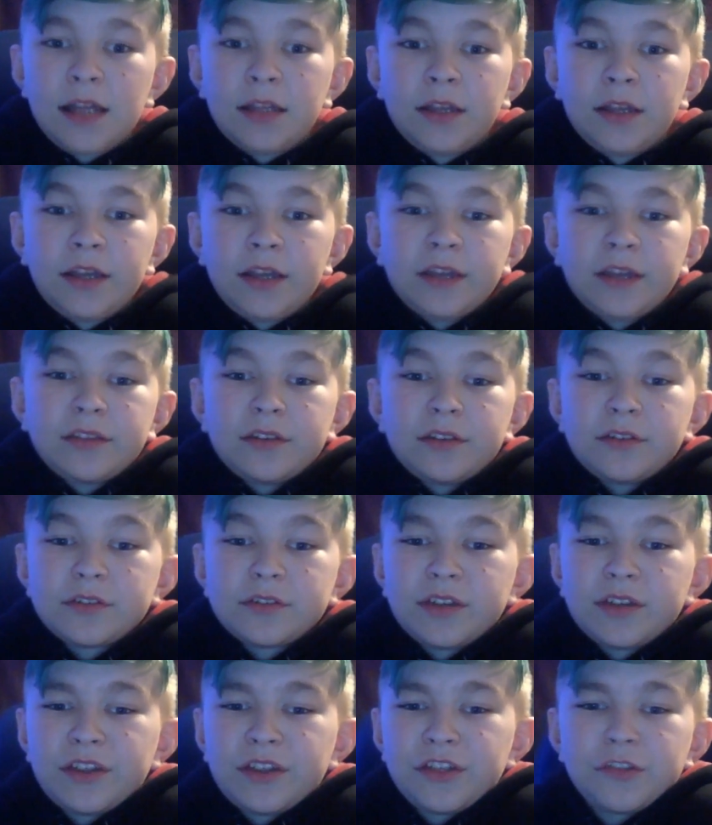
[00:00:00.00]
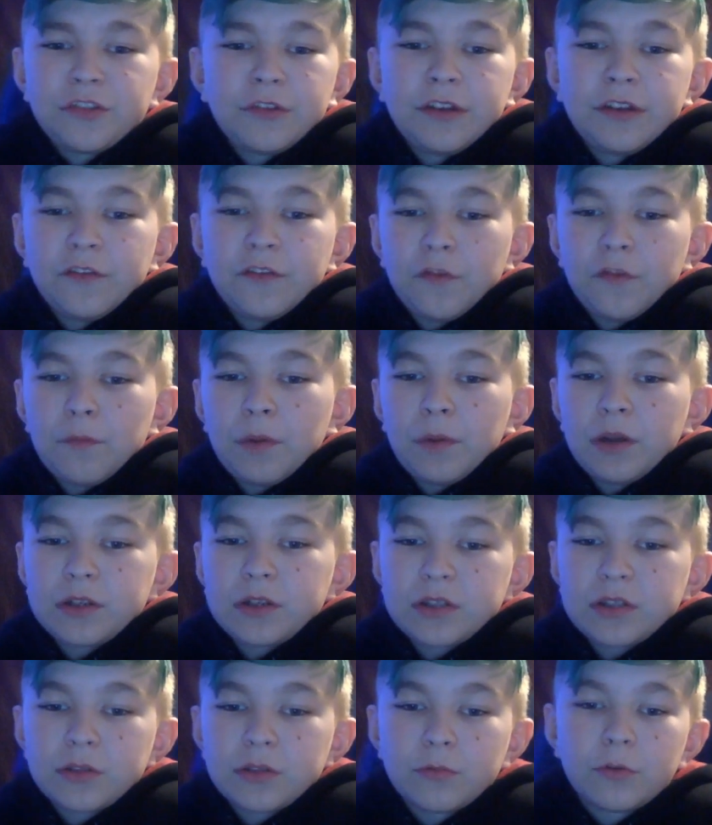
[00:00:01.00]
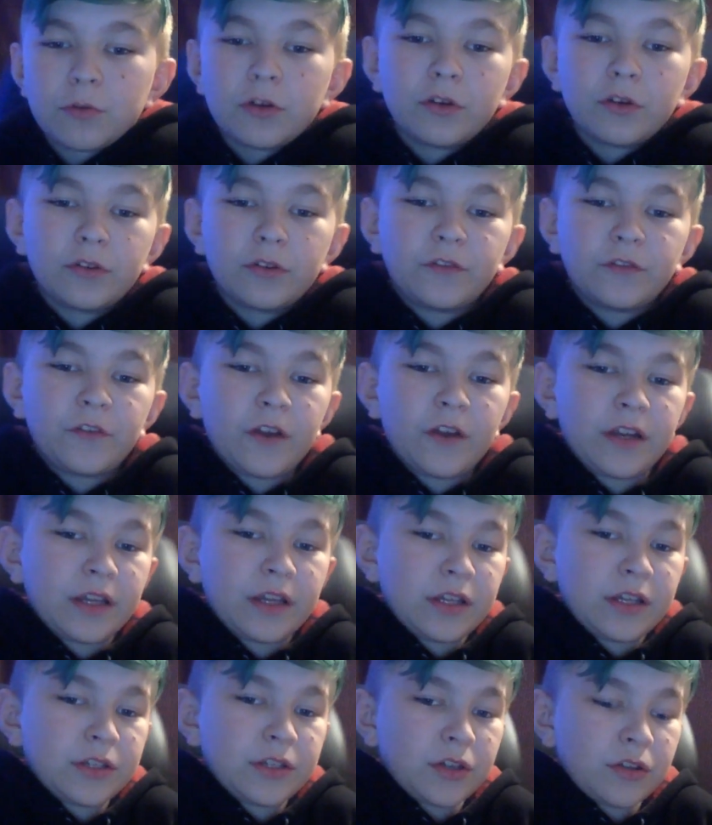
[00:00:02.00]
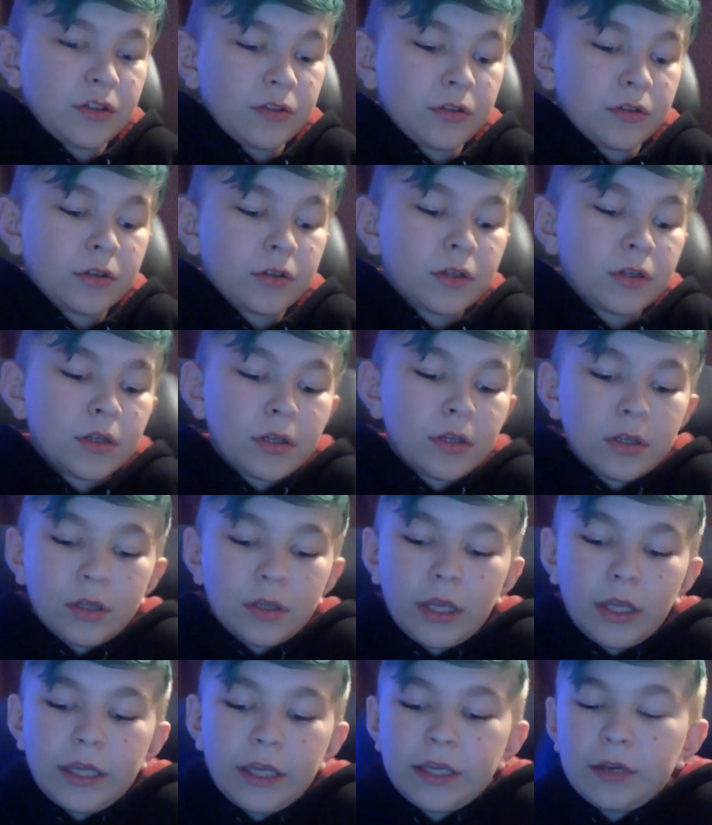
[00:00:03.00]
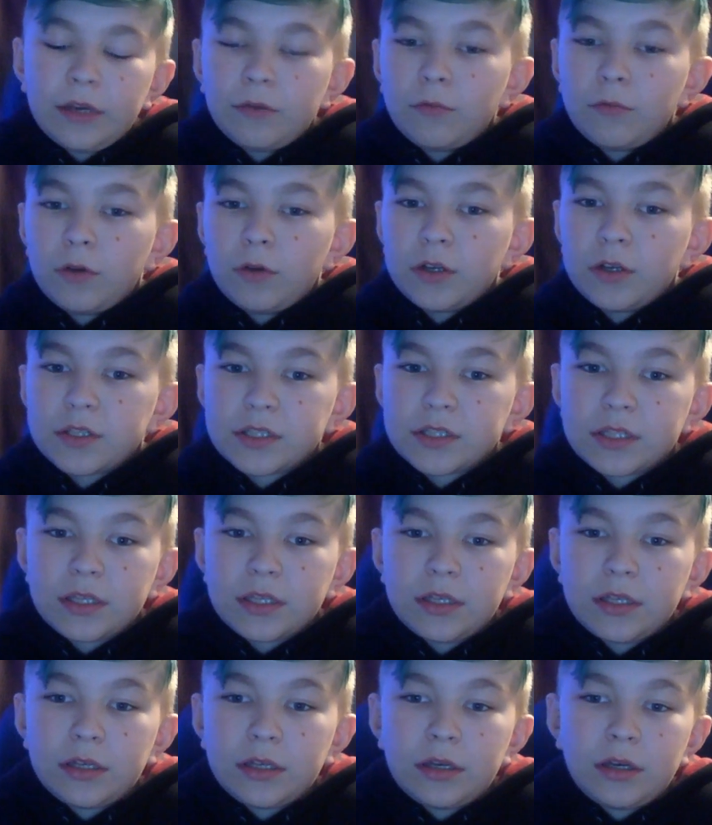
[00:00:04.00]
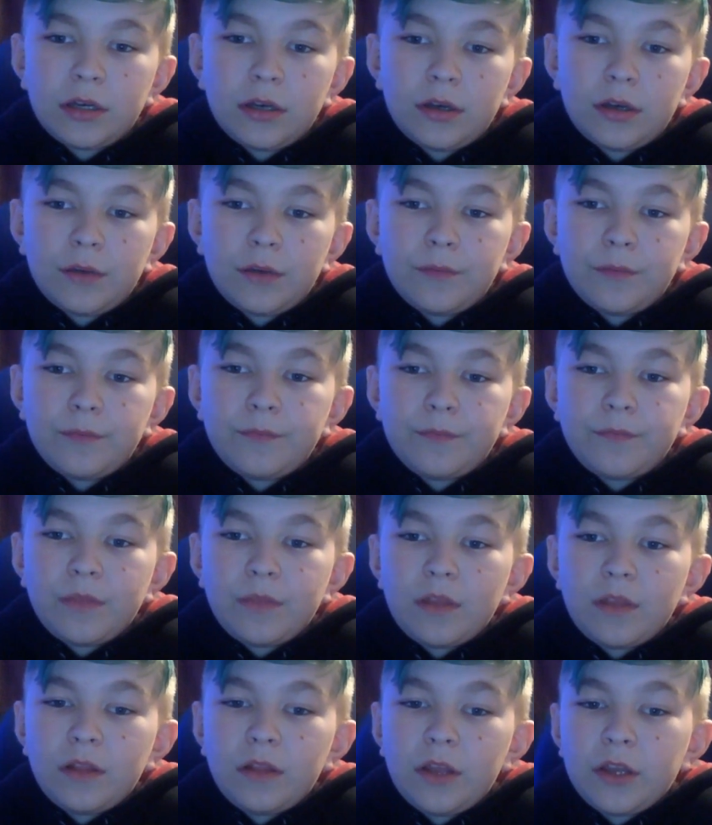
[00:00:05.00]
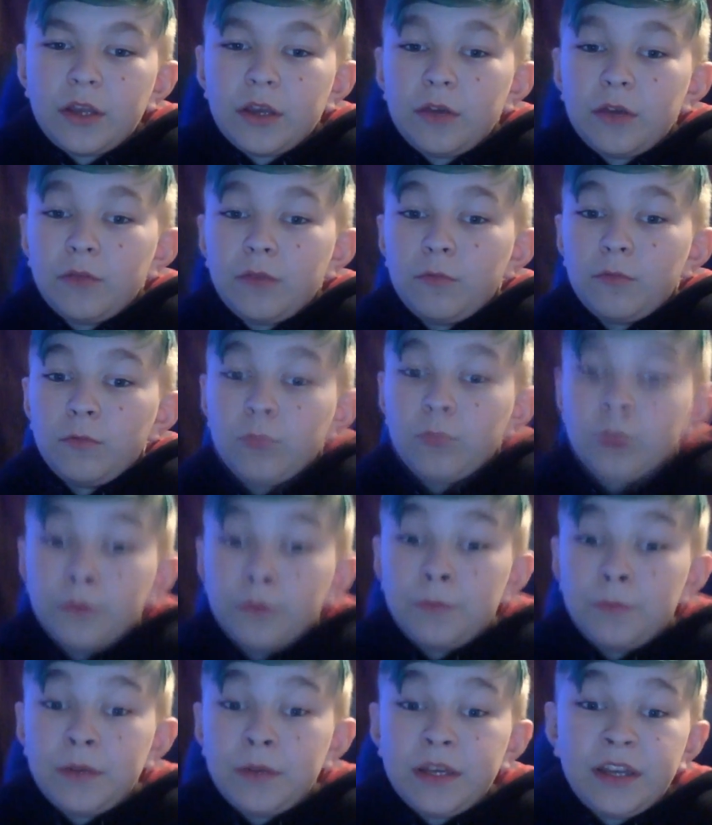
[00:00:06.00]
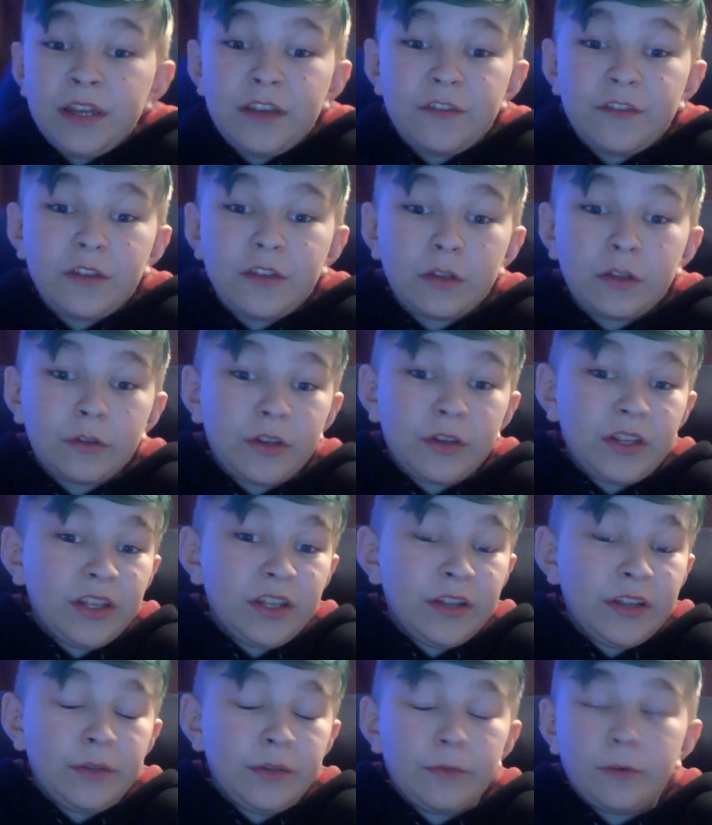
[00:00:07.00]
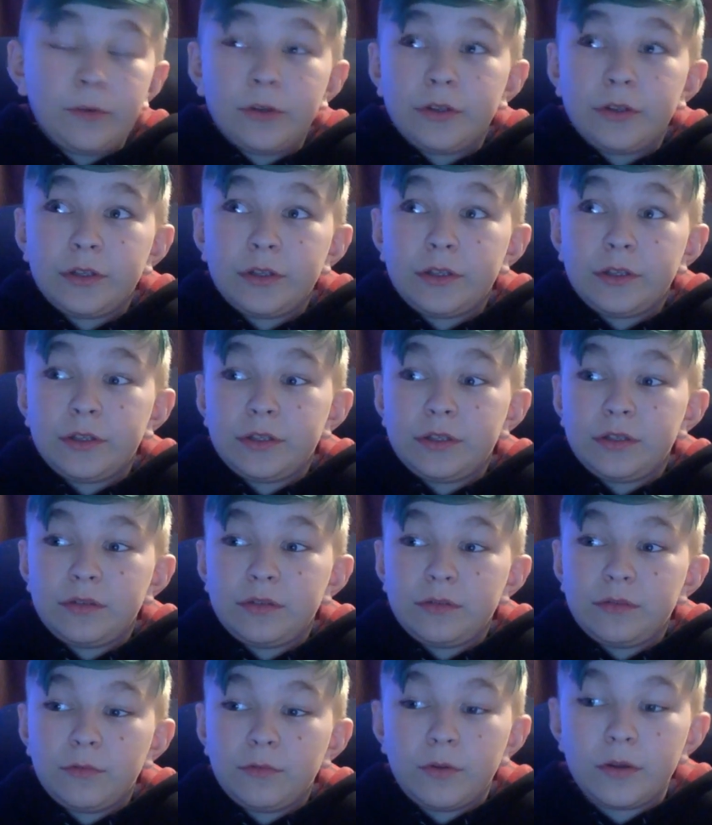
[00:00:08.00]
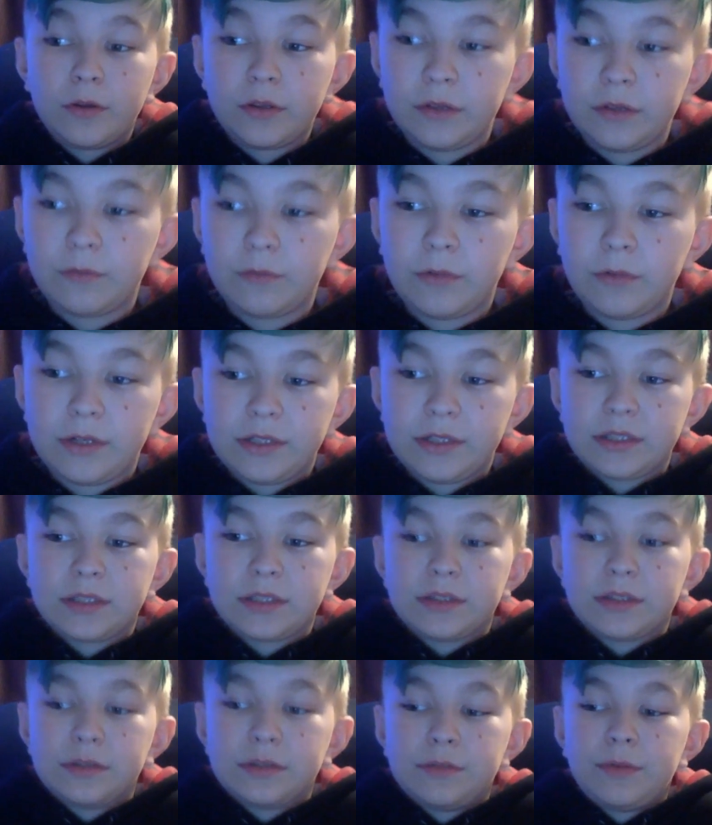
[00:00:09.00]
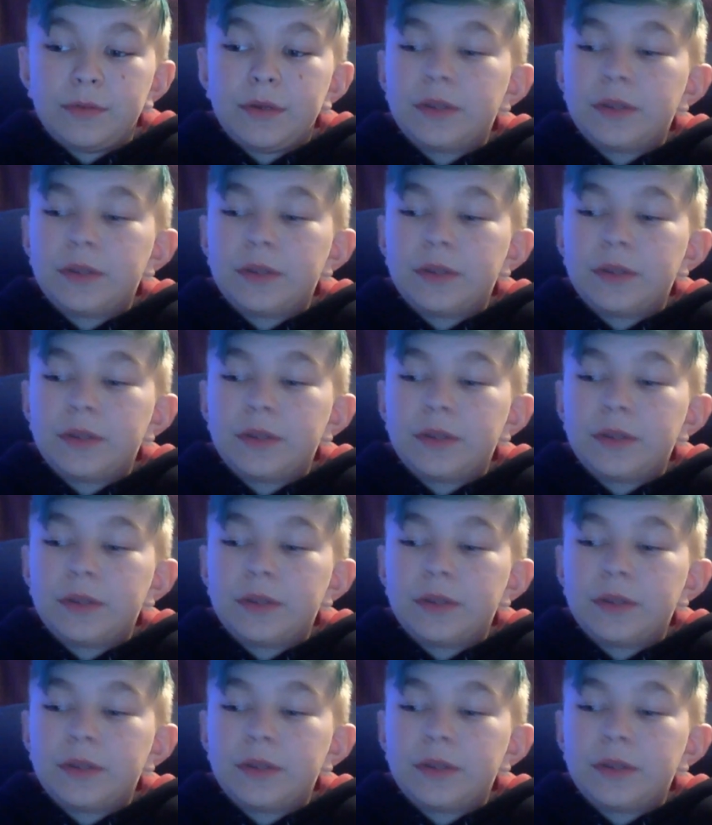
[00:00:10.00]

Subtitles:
there's 3 different parts of the world fighting each other, like it was, like it would be if Hillary Clinton wins the debate.